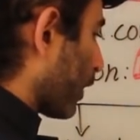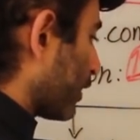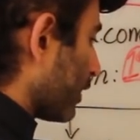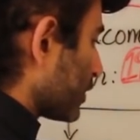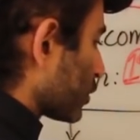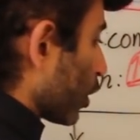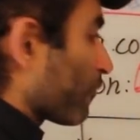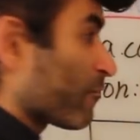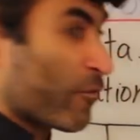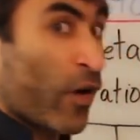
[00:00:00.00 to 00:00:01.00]
awareness
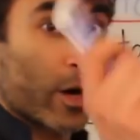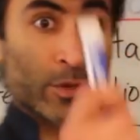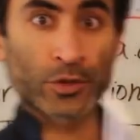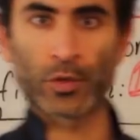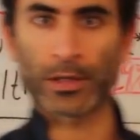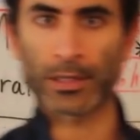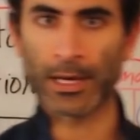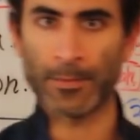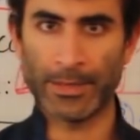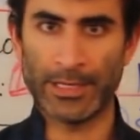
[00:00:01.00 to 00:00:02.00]
of pharmaceutical
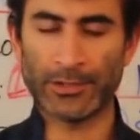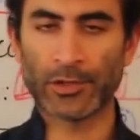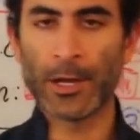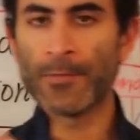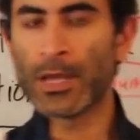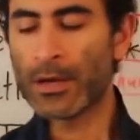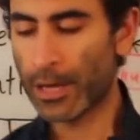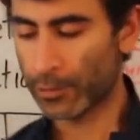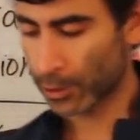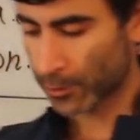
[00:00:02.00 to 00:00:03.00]
companies.
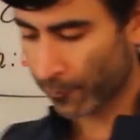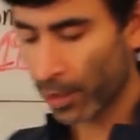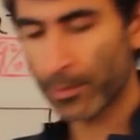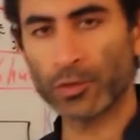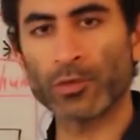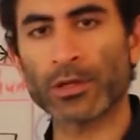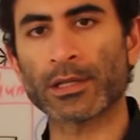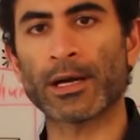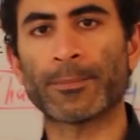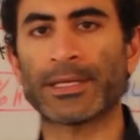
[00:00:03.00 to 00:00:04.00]
Now, there's
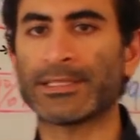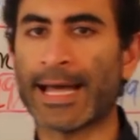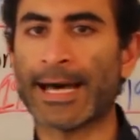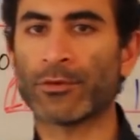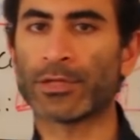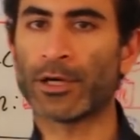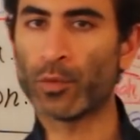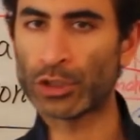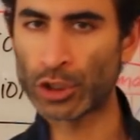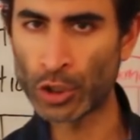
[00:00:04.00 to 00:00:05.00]
pharmaceutical companies out there
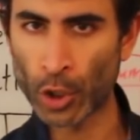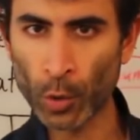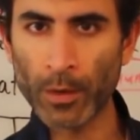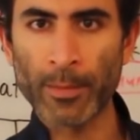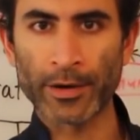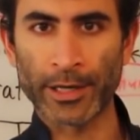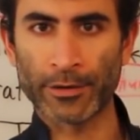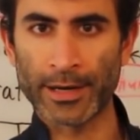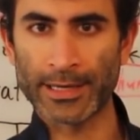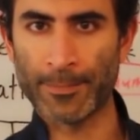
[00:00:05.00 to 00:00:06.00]
which know about
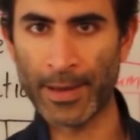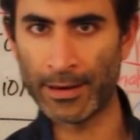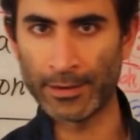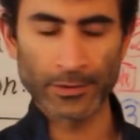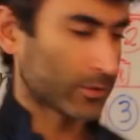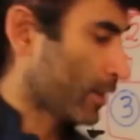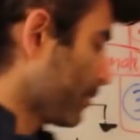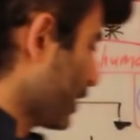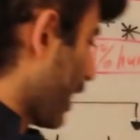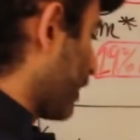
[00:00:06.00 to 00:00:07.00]
internet dependence
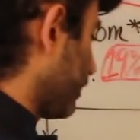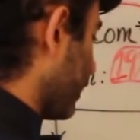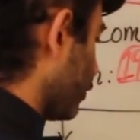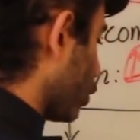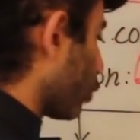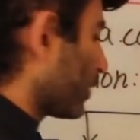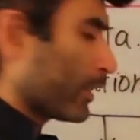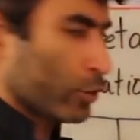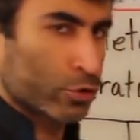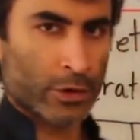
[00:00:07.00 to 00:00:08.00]
and they know
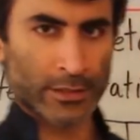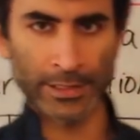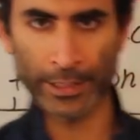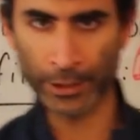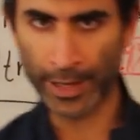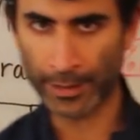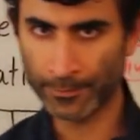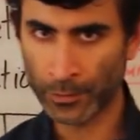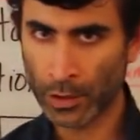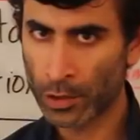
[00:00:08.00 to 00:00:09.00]
that you trust the internet.
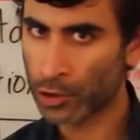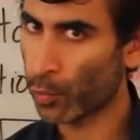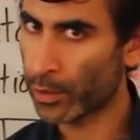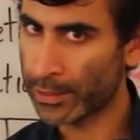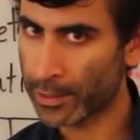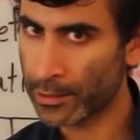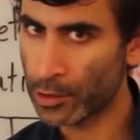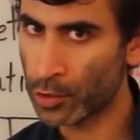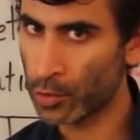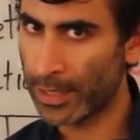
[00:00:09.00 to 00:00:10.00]
So, what they're
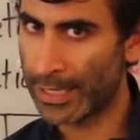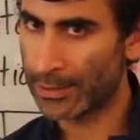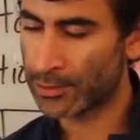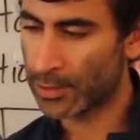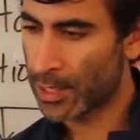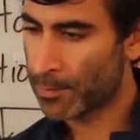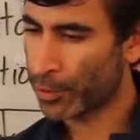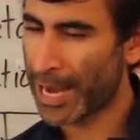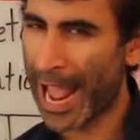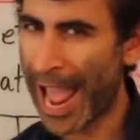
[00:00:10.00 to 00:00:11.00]
gonna do is
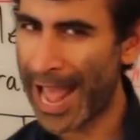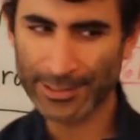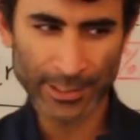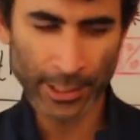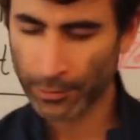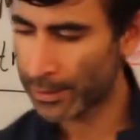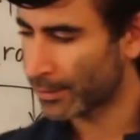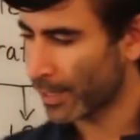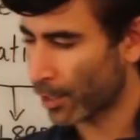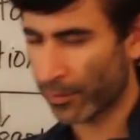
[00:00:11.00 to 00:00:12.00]
put ads here
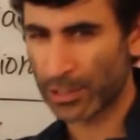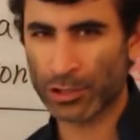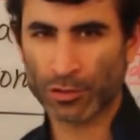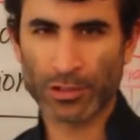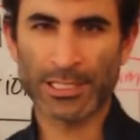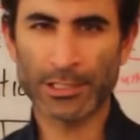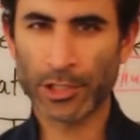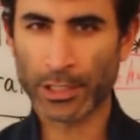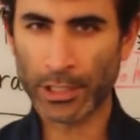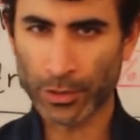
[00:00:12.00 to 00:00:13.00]
and there very
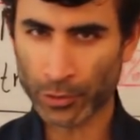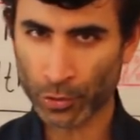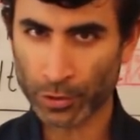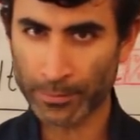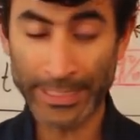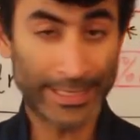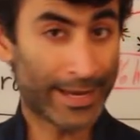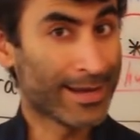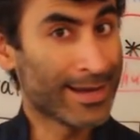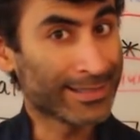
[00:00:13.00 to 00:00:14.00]
strategically on social
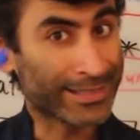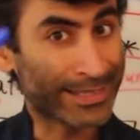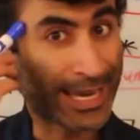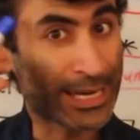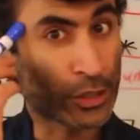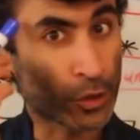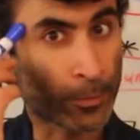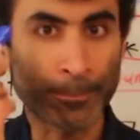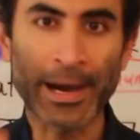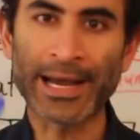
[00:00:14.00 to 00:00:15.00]
media to get in
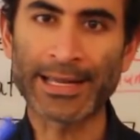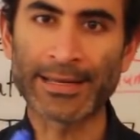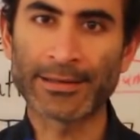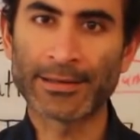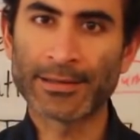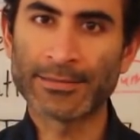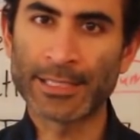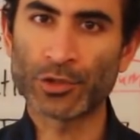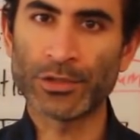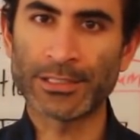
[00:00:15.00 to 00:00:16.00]
your mind
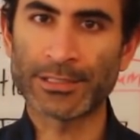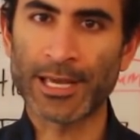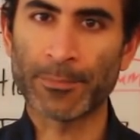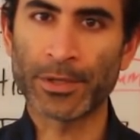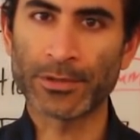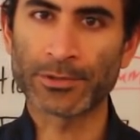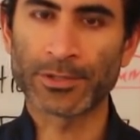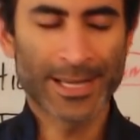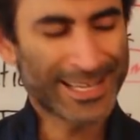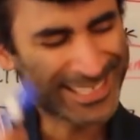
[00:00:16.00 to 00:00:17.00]
that you need to take
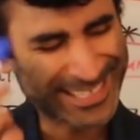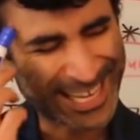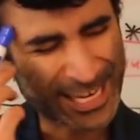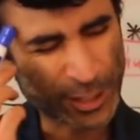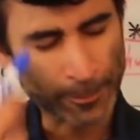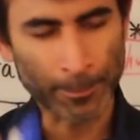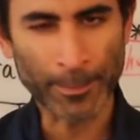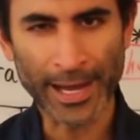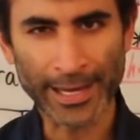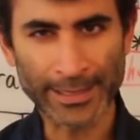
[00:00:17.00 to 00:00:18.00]
pills, to get in your
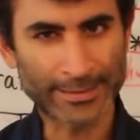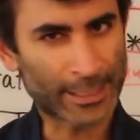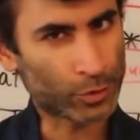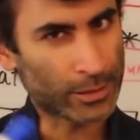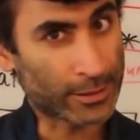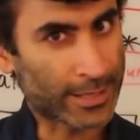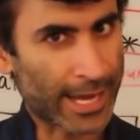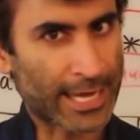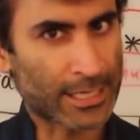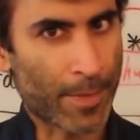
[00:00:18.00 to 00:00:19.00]
mind that you need to
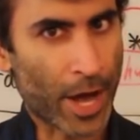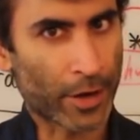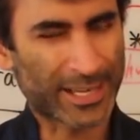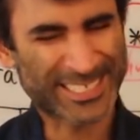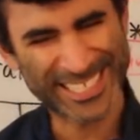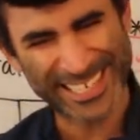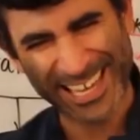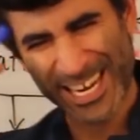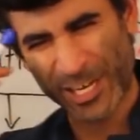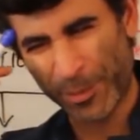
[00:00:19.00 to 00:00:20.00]
take antibiotics, to
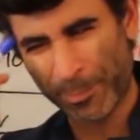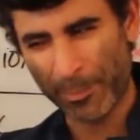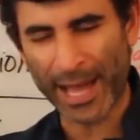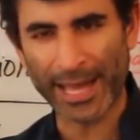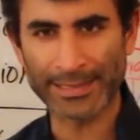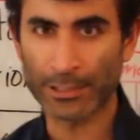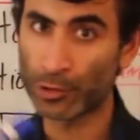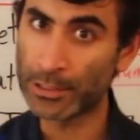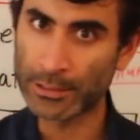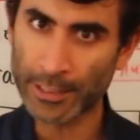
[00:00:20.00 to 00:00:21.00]
get in your mind
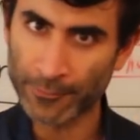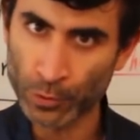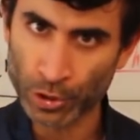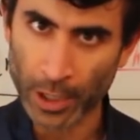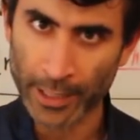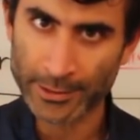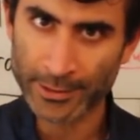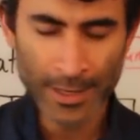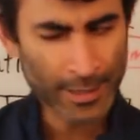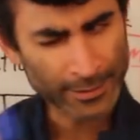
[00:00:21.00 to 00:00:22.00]
that you need to take flu
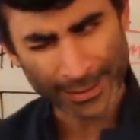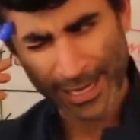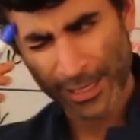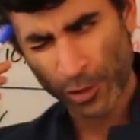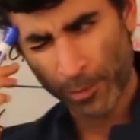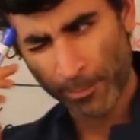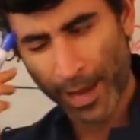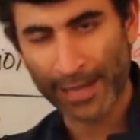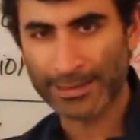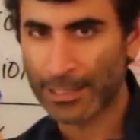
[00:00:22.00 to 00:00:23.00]
shots, to get in your
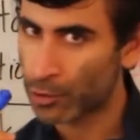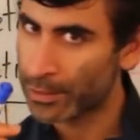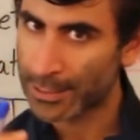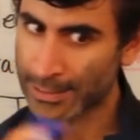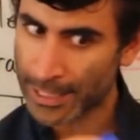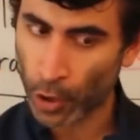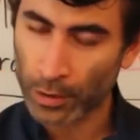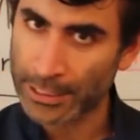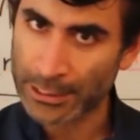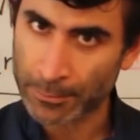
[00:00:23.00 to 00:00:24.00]
mind that you need to take
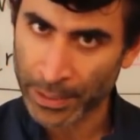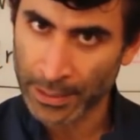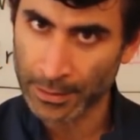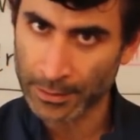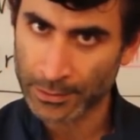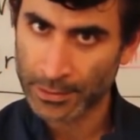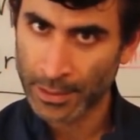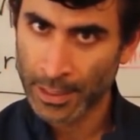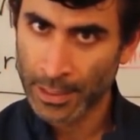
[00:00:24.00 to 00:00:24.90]
all these pills